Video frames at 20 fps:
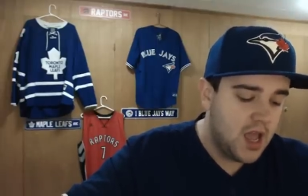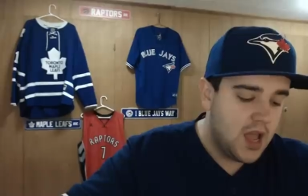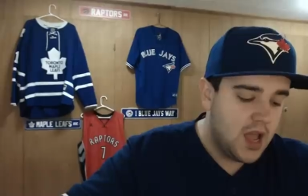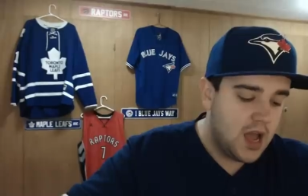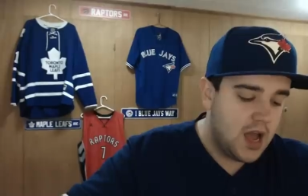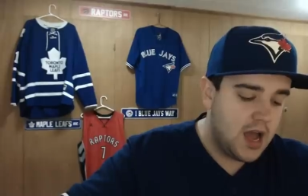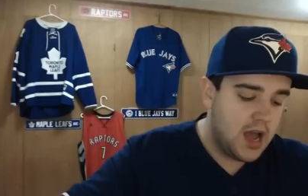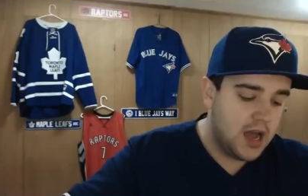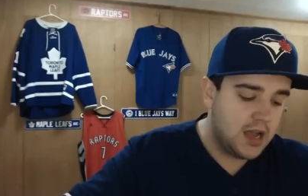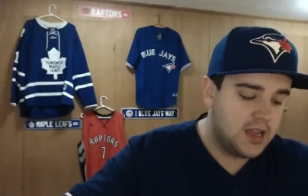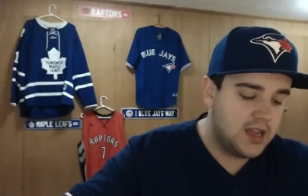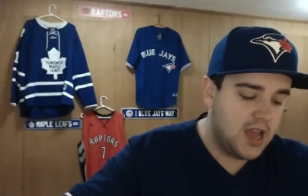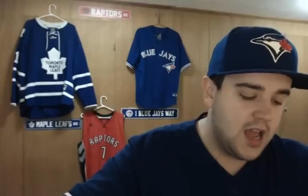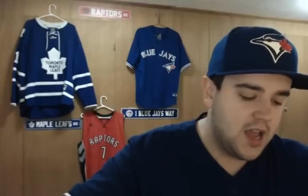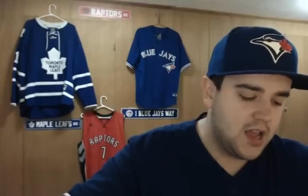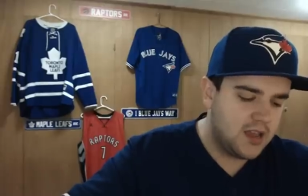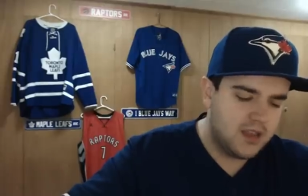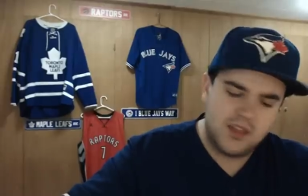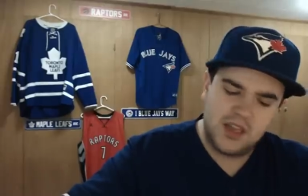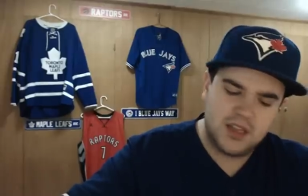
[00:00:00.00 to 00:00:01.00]
Uh,
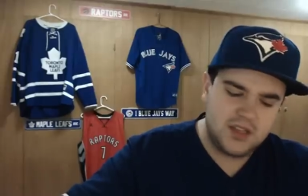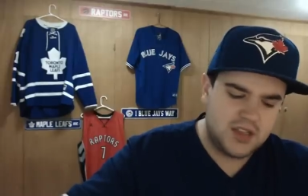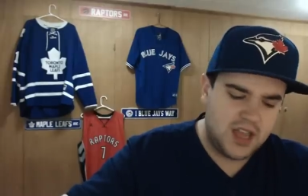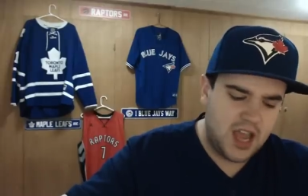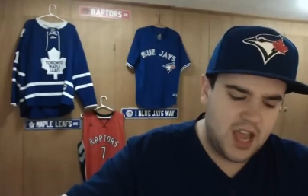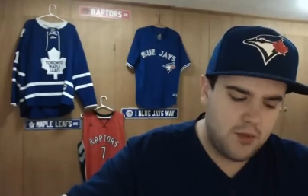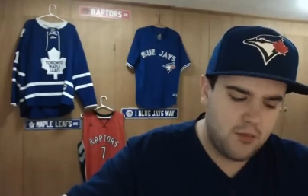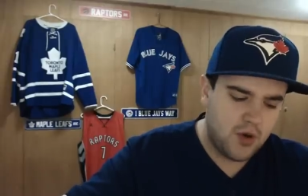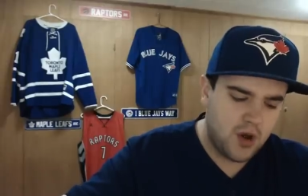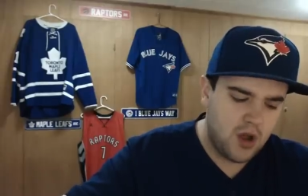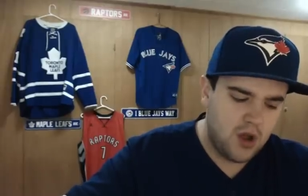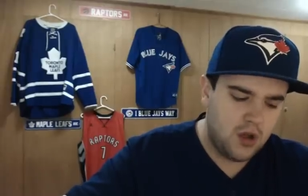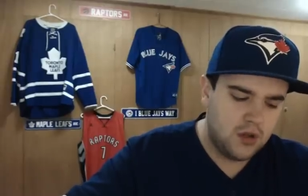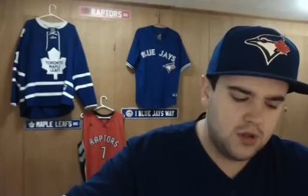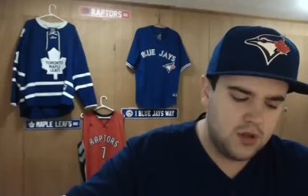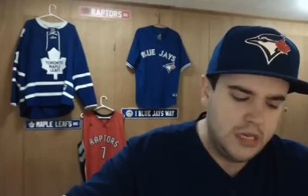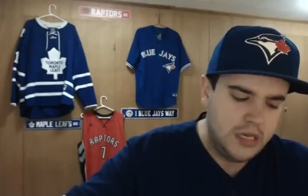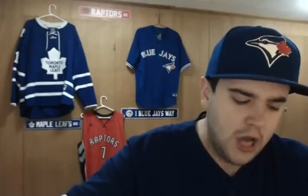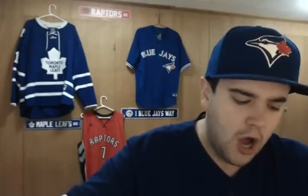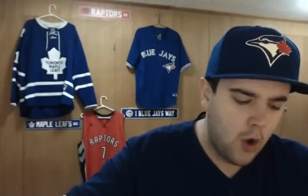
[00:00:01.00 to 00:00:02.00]
I think it's
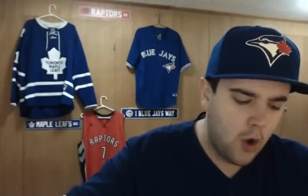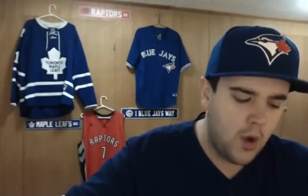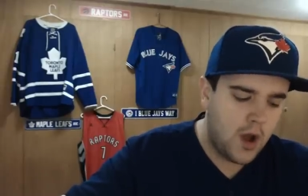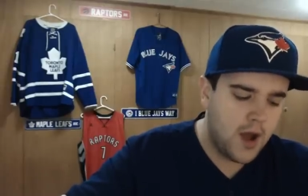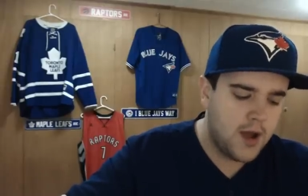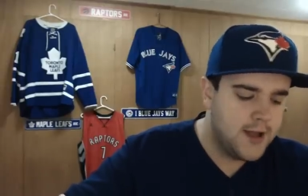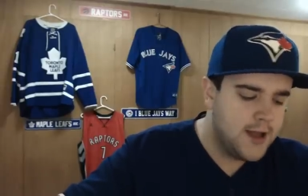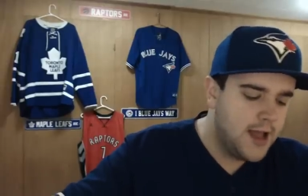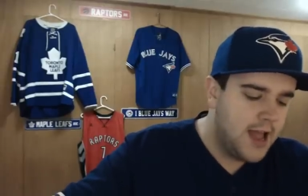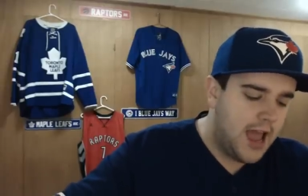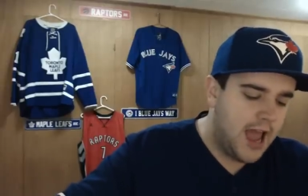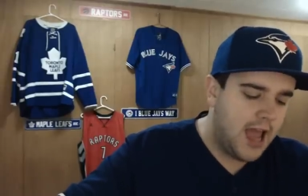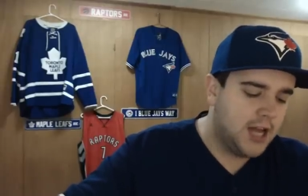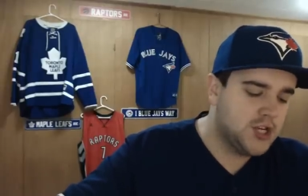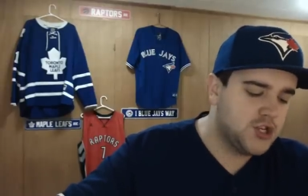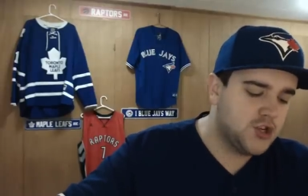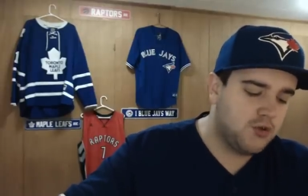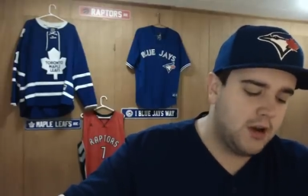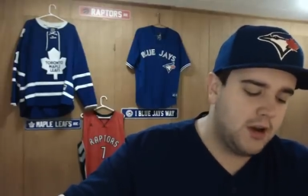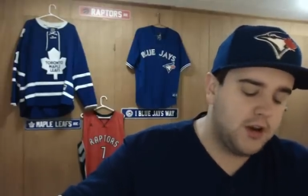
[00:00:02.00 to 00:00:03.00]
Gabriel Ynoa
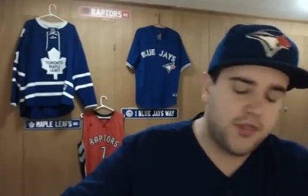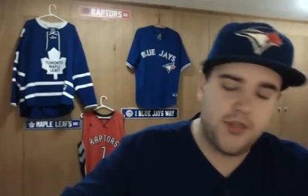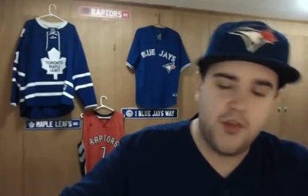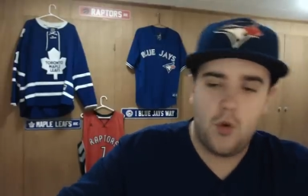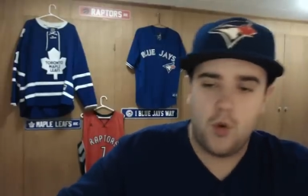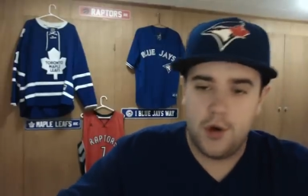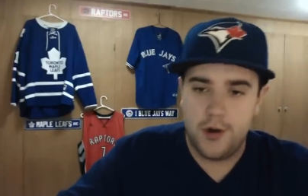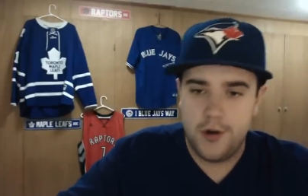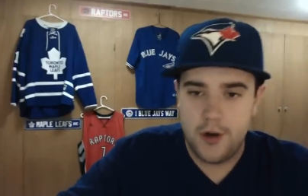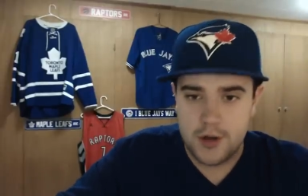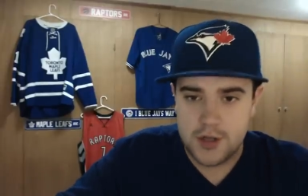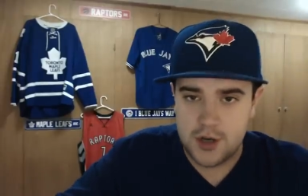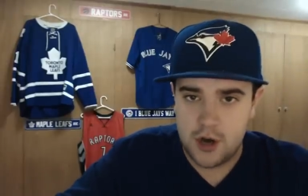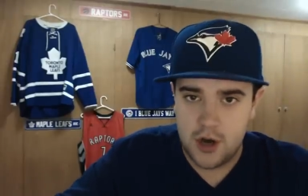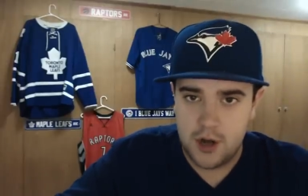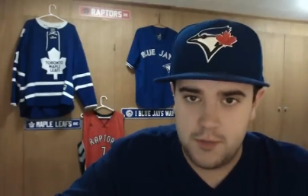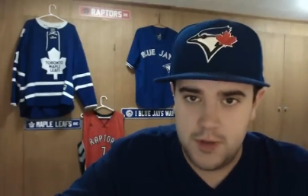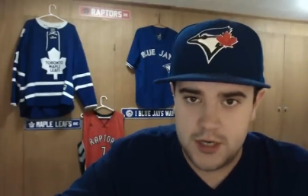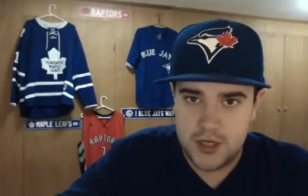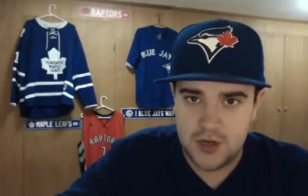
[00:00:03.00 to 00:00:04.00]
and Trent Thornton, the
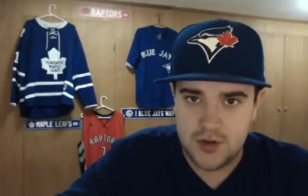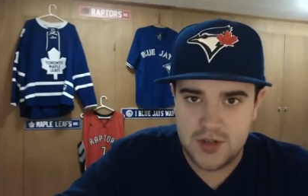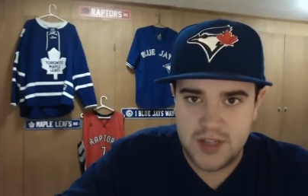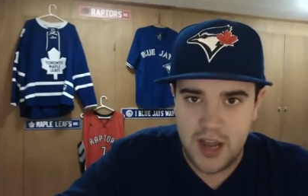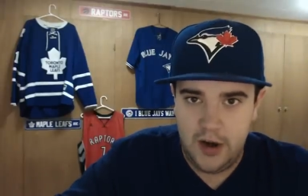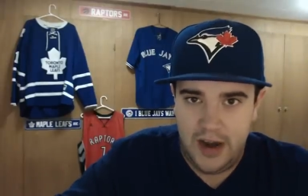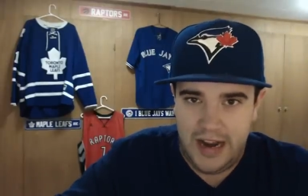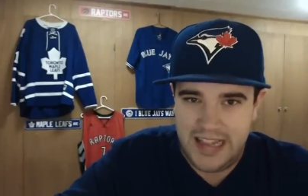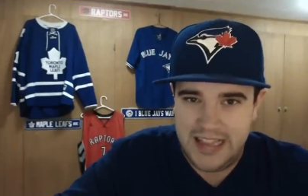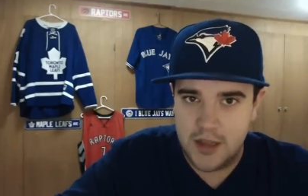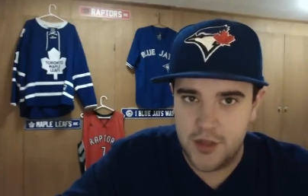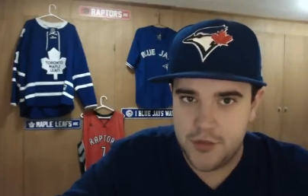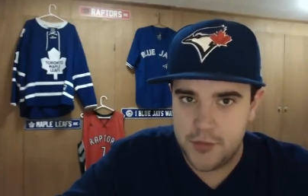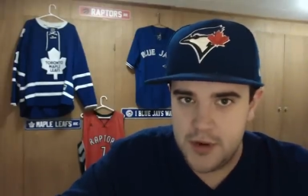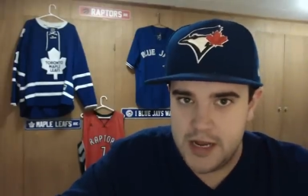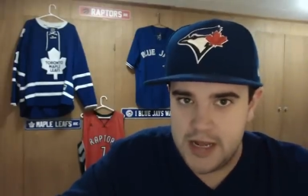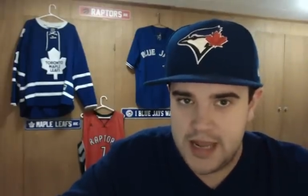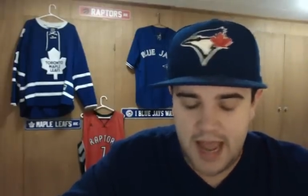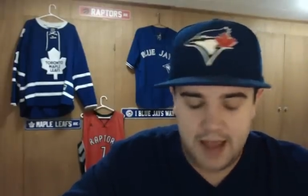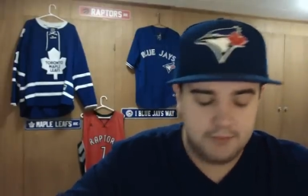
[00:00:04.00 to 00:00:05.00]
starting pitchers there in the
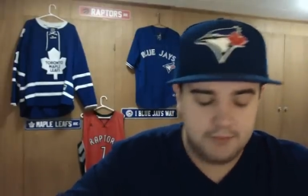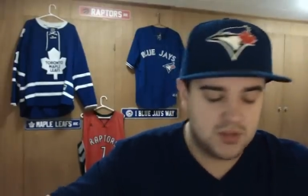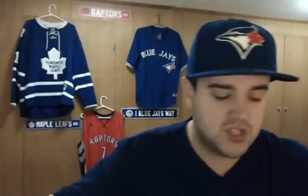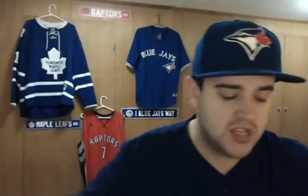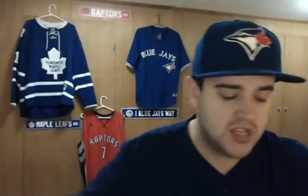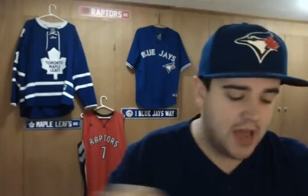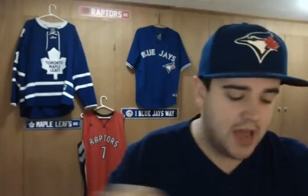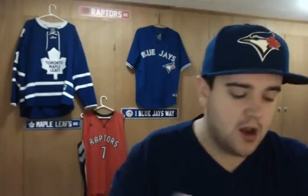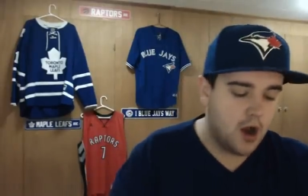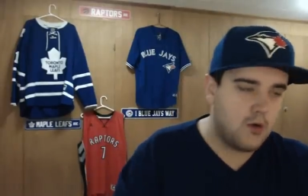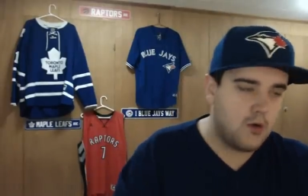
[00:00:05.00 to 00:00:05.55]
three-game set.